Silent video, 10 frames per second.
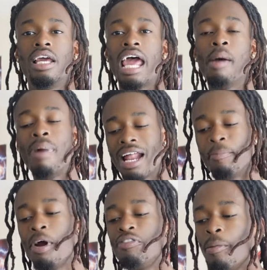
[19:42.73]
And by
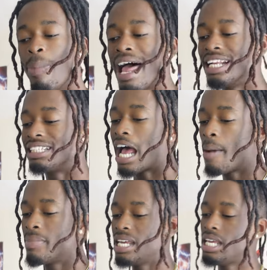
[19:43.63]
the perfect balance,
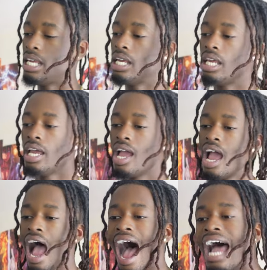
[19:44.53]
I mean,
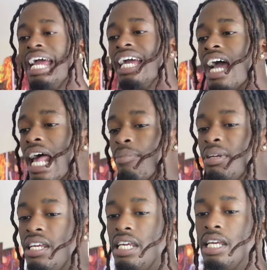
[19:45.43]
I ain't gotta
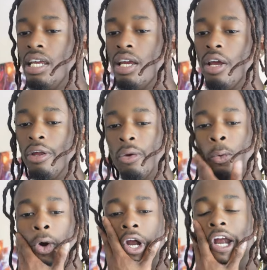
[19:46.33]
be
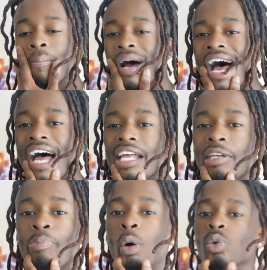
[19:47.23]
worried by
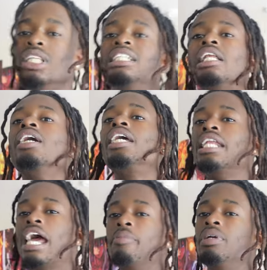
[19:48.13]
the police
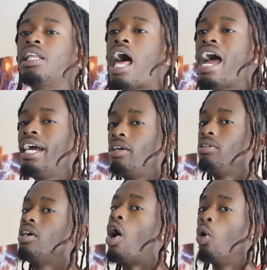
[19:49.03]
looking at me like,
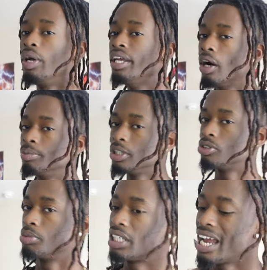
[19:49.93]
oh, he up to
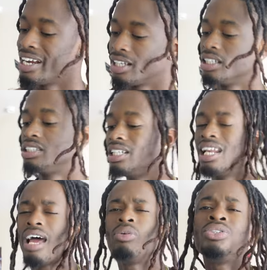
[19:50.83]
some scandalous shit.
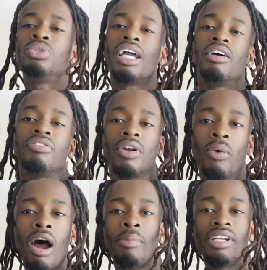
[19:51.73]
Like, what you think I'm finna
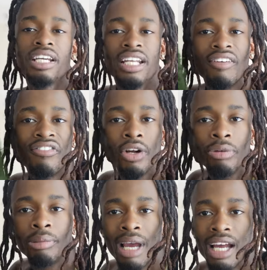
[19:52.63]
rob a nigga in a
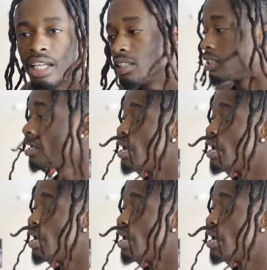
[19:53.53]
furry mask?